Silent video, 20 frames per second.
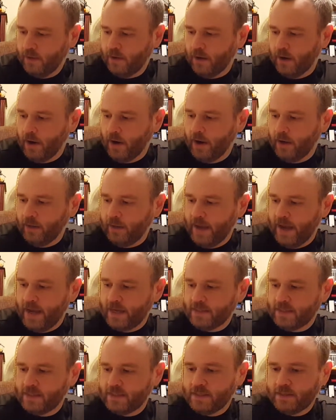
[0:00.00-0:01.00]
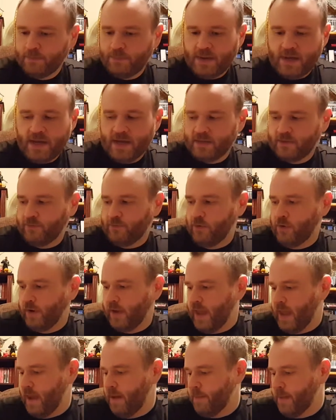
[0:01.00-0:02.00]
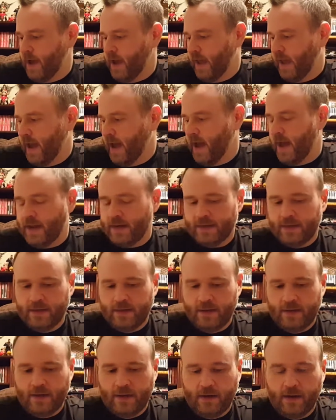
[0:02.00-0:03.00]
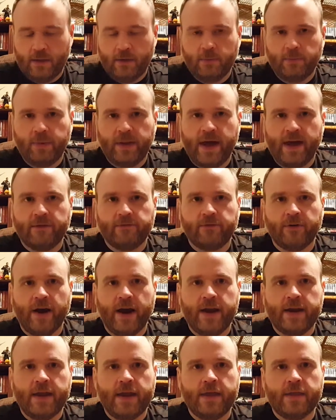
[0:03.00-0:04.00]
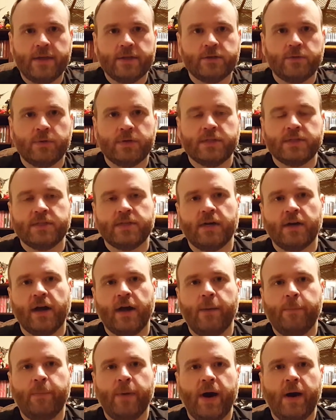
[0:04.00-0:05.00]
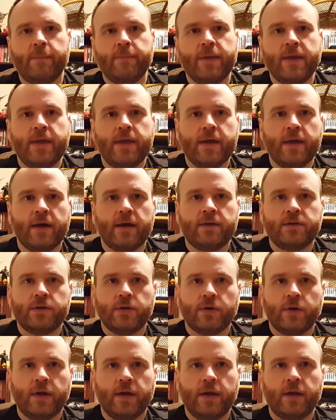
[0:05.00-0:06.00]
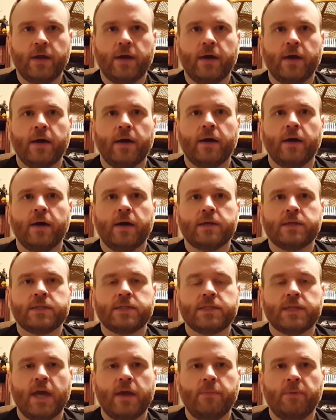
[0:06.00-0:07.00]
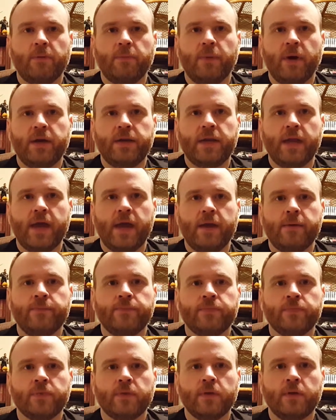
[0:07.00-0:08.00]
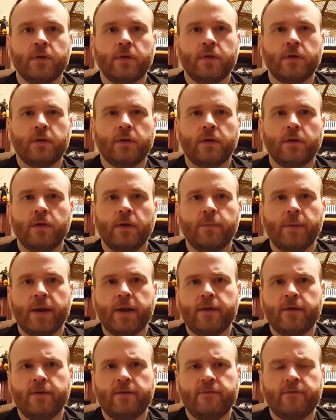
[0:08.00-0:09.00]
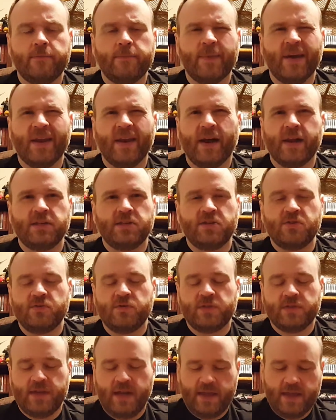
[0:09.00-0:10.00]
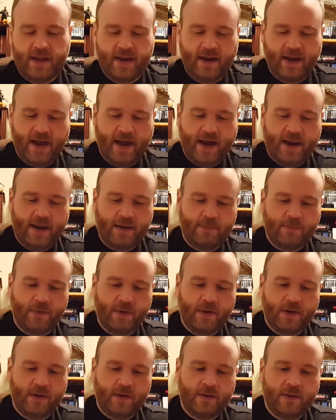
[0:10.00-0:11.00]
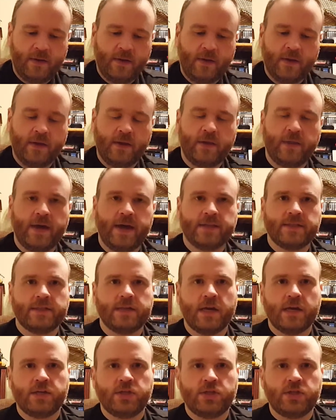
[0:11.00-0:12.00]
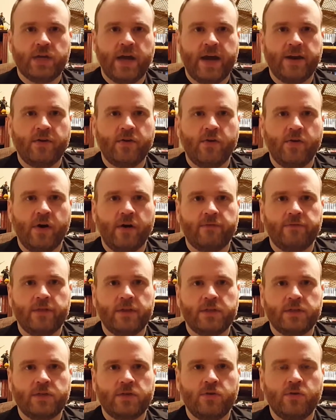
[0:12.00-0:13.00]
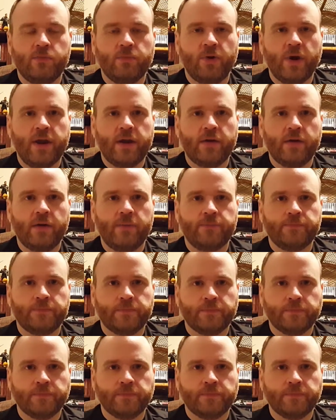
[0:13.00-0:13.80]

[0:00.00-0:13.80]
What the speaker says: Alright, last PS4 game I got, another Black Friday. This one snuck up on me during Cyber Monday. It might have even been on Tuesday that I got it, but that's Shadow of the Tomb Raider.